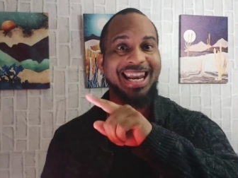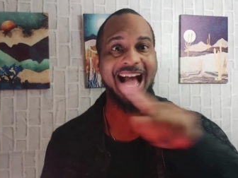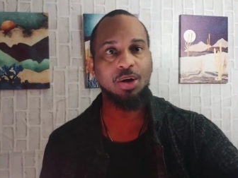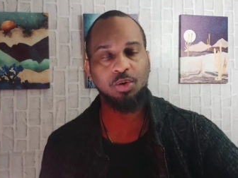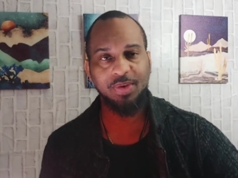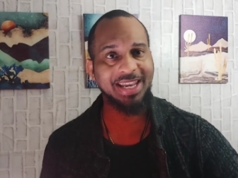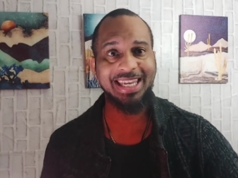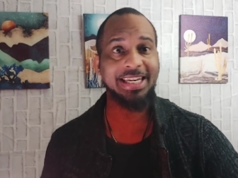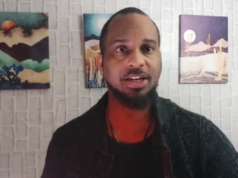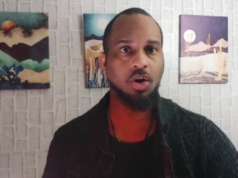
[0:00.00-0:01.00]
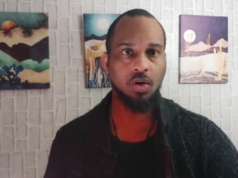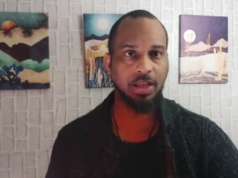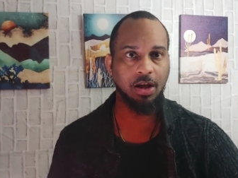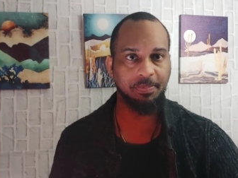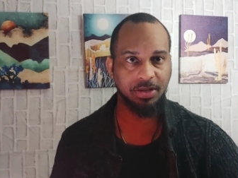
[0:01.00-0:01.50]
and Algorand. They needed all
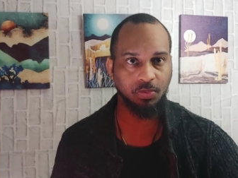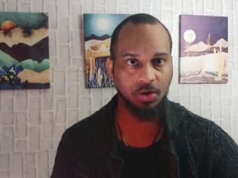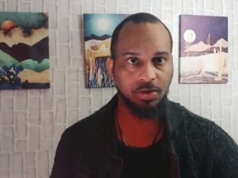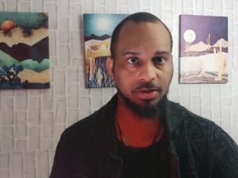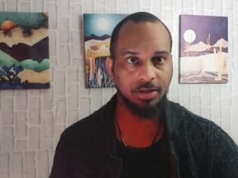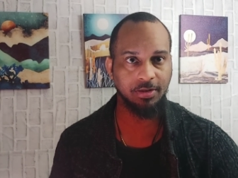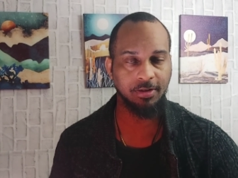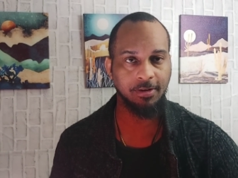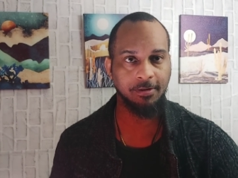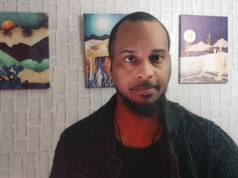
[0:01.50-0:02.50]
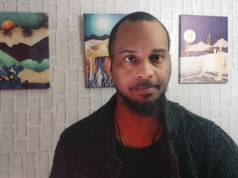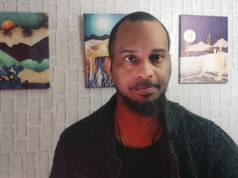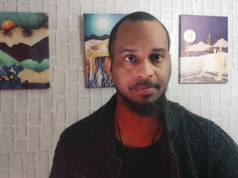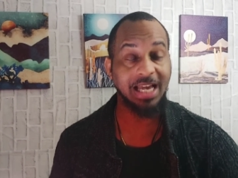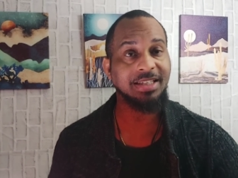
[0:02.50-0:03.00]
the help in the world.
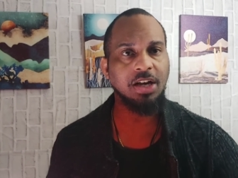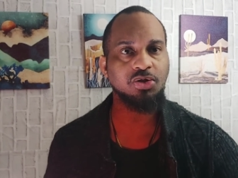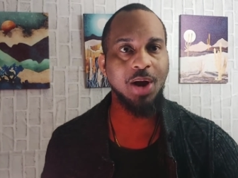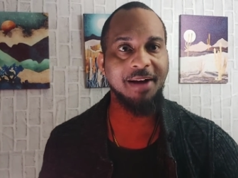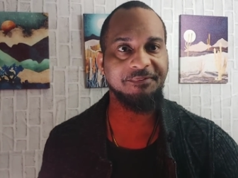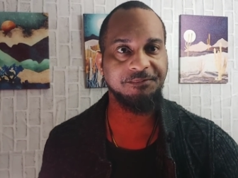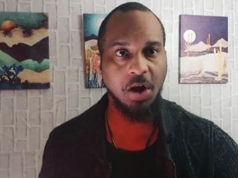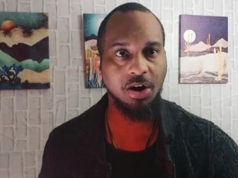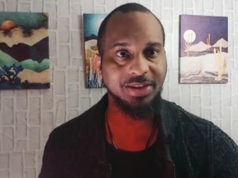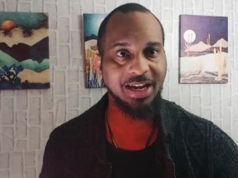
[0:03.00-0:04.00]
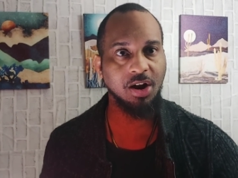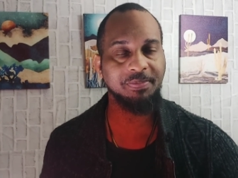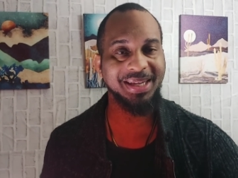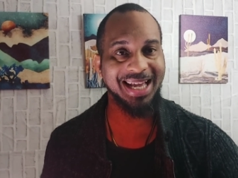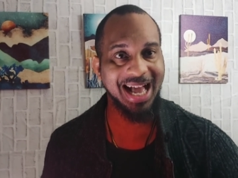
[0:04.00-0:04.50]
That tells you how far they are
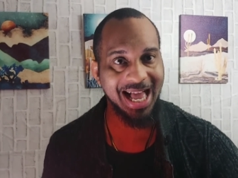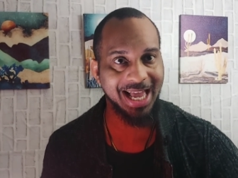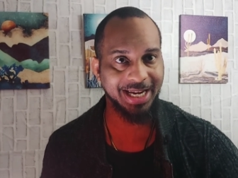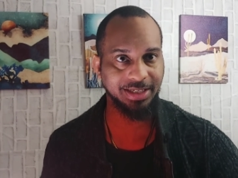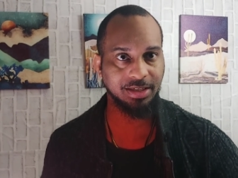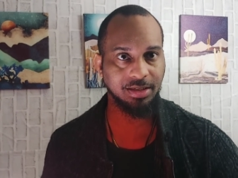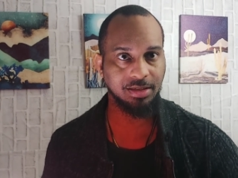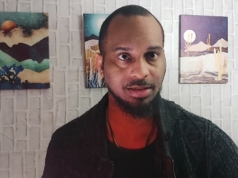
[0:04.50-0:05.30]
behind.